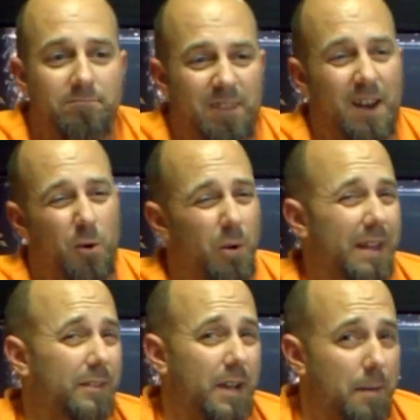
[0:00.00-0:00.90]
Not a whole
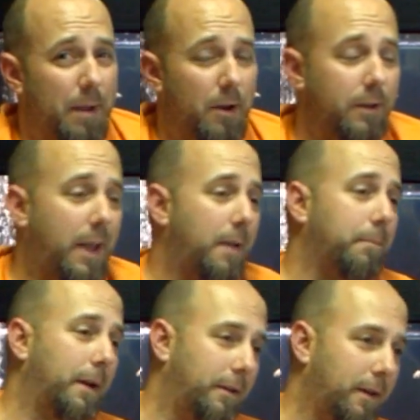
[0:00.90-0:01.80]
lot to comment on
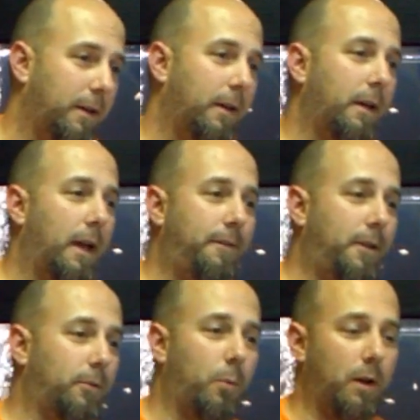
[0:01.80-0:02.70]
yet, but if
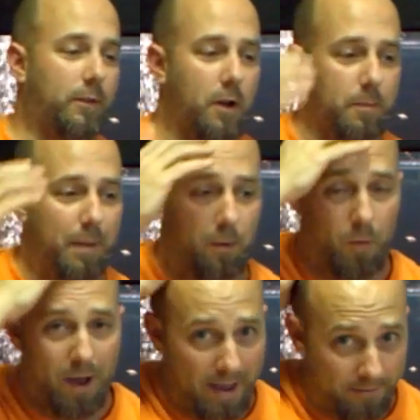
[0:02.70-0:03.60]
you just want to talk
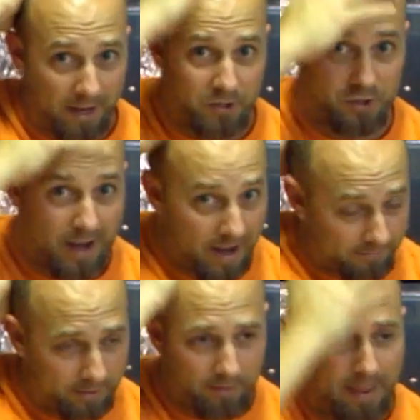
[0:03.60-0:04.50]
about why haven't I
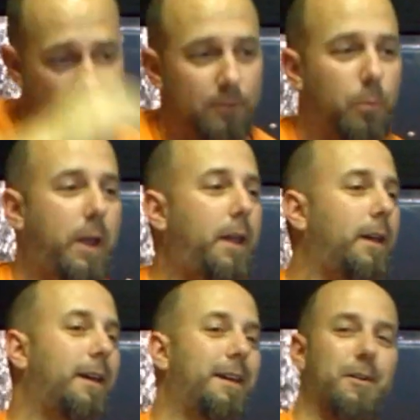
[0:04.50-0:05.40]
shaved in the last week,
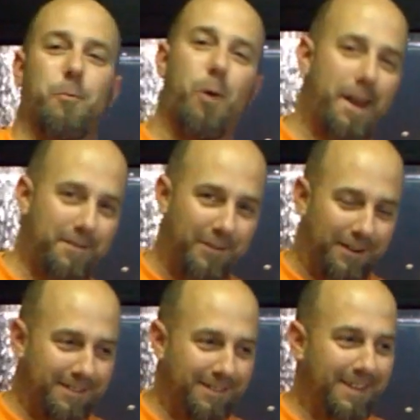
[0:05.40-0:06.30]
whatever.